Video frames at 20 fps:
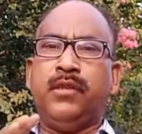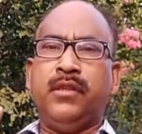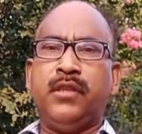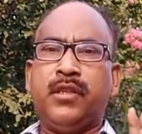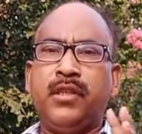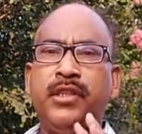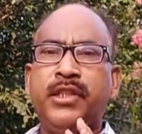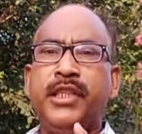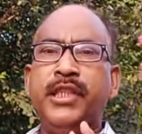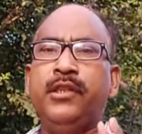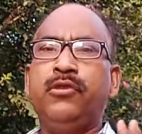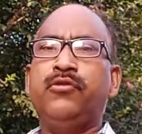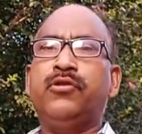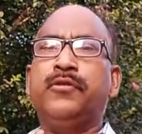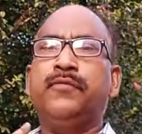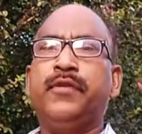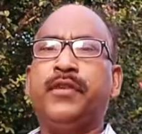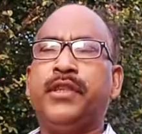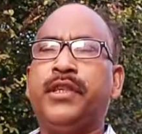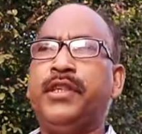
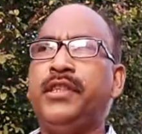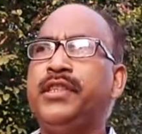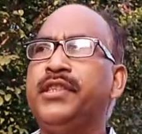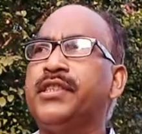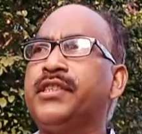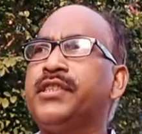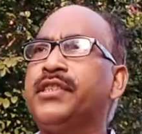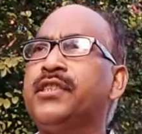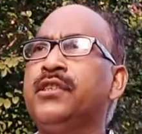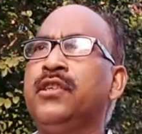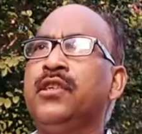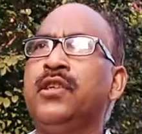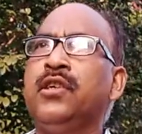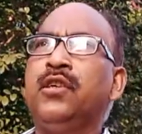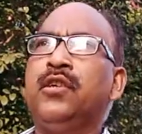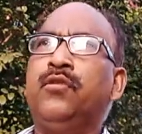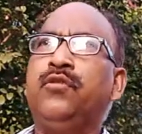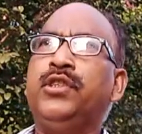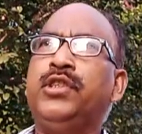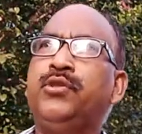continued for years,
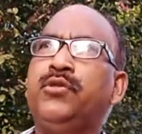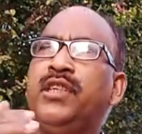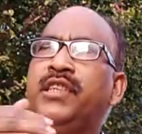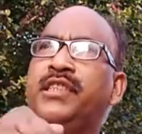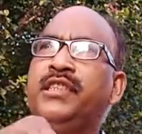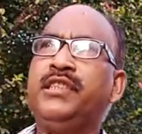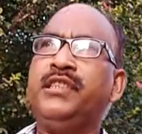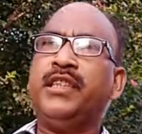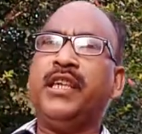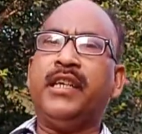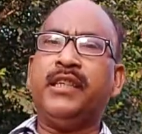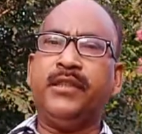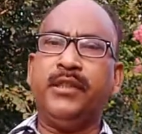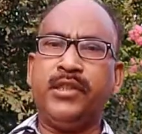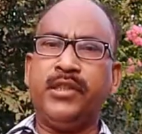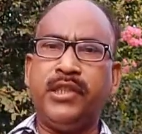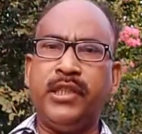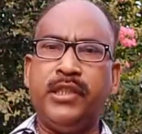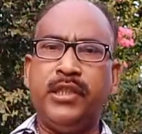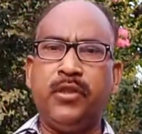which one is at the
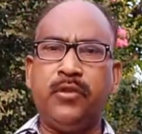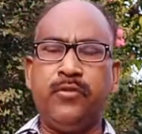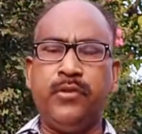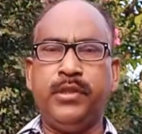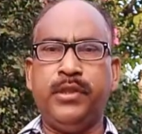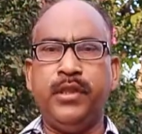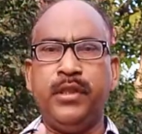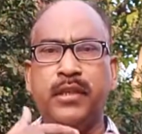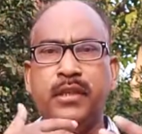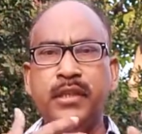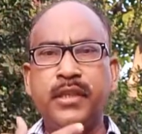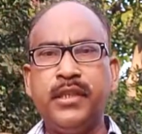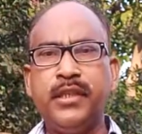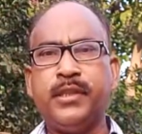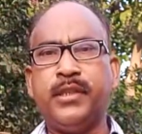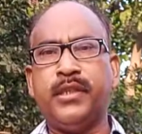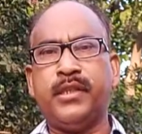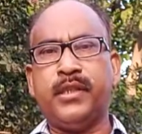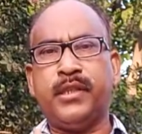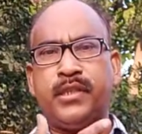center, with the
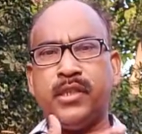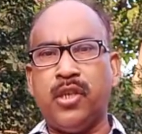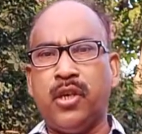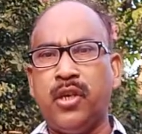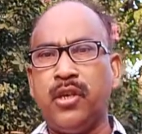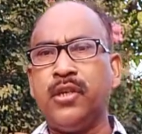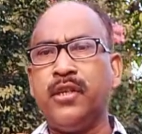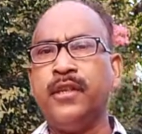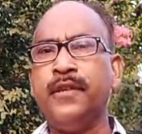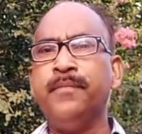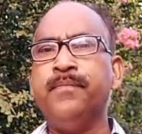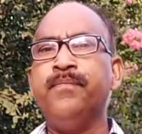earth or the sun.